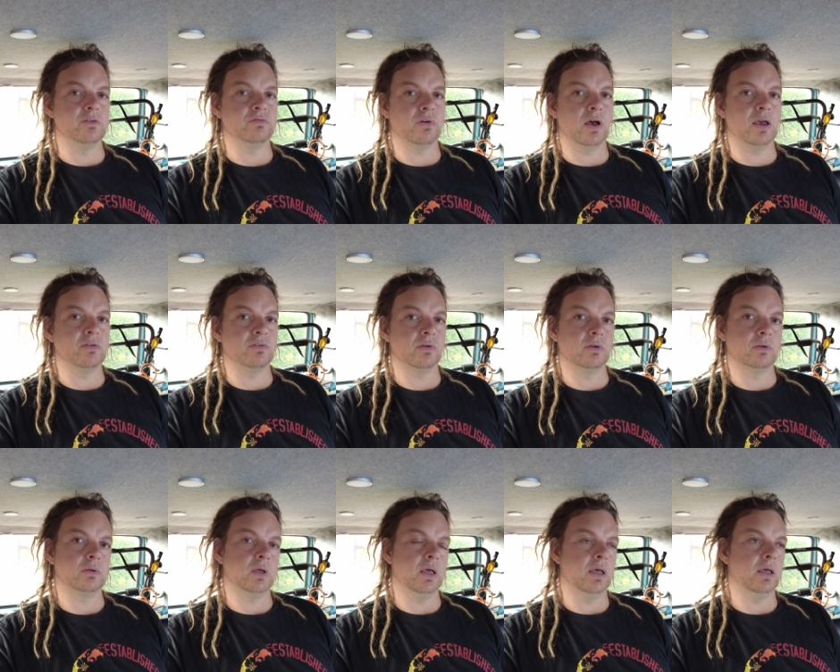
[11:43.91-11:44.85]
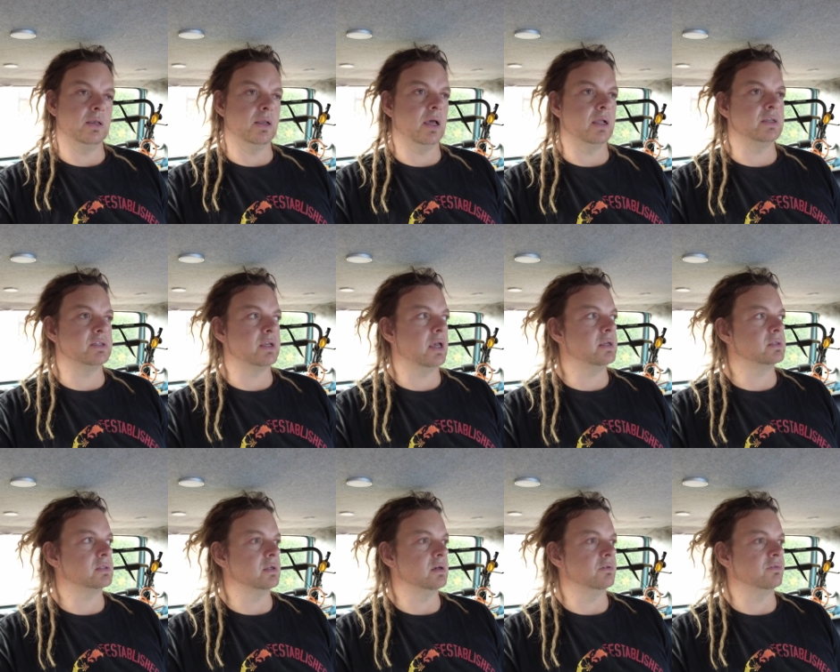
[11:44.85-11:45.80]
E5 uh, 98
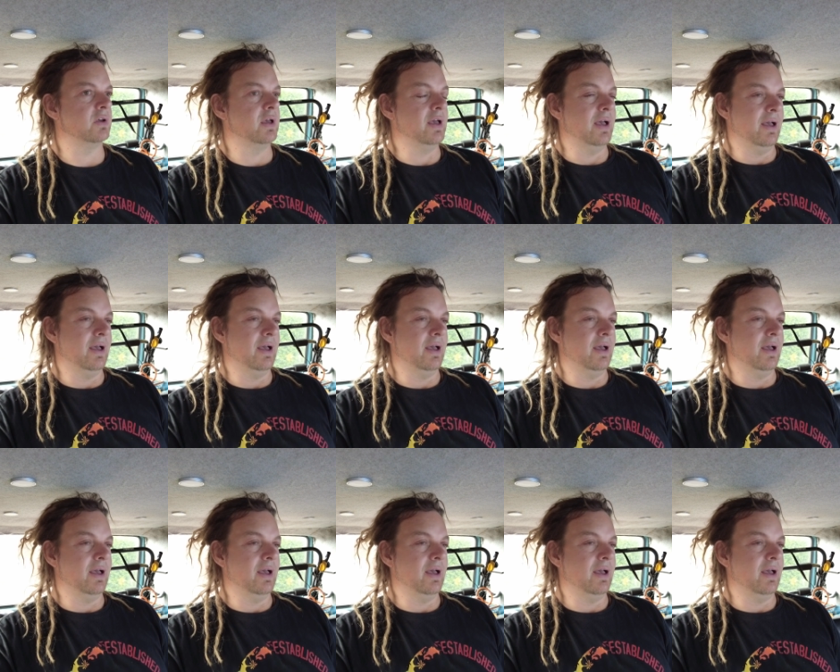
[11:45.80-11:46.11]
stuff.